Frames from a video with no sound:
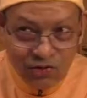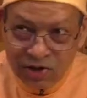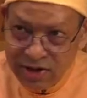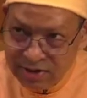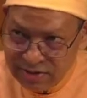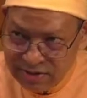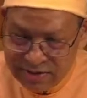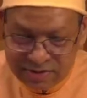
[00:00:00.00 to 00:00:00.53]

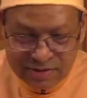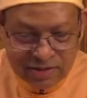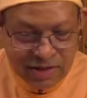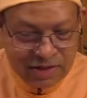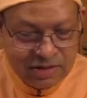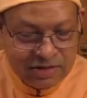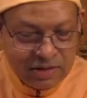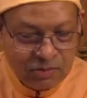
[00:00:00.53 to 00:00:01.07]
can
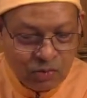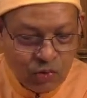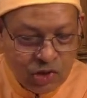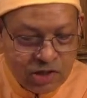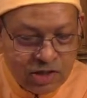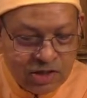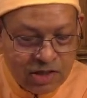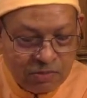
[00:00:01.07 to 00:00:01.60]
take some
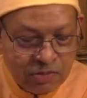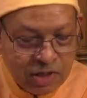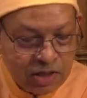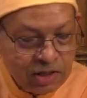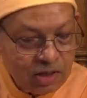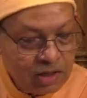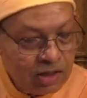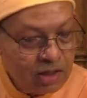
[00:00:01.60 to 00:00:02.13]
questions up later.